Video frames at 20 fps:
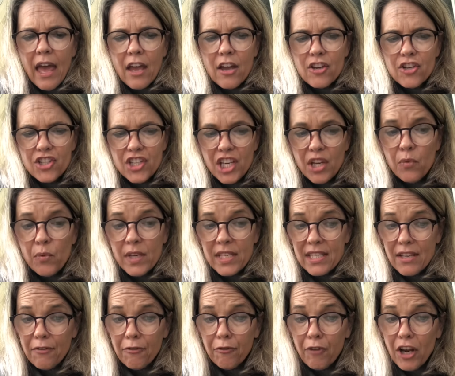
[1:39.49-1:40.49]
She was
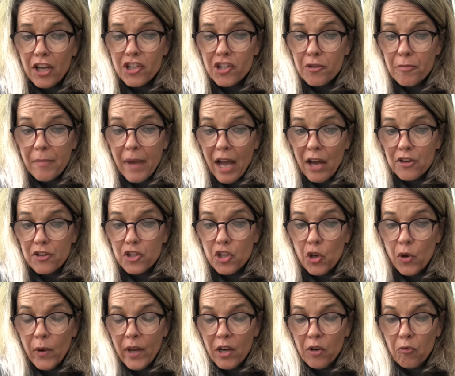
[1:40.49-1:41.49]
a French mouse
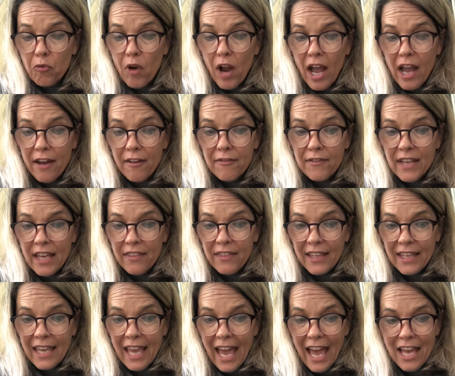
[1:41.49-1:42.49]
who had arrived at the
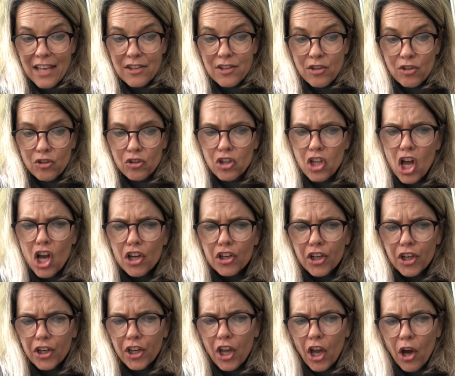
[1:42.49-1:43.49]
castle long
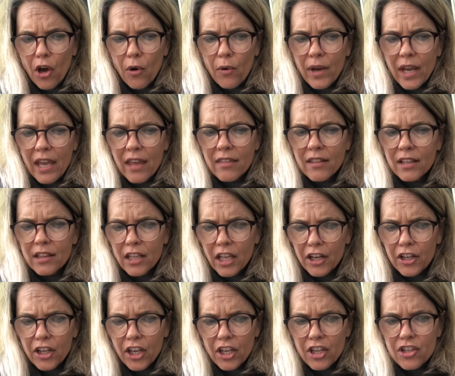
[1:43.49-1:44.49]
ago in the
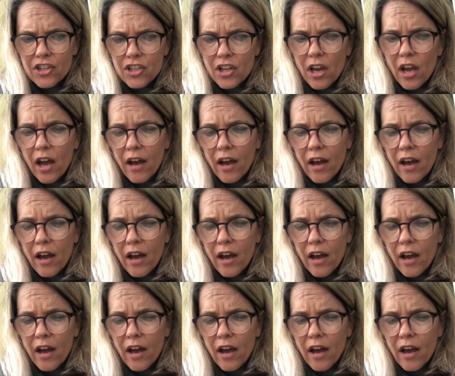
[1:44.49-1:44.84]
luggage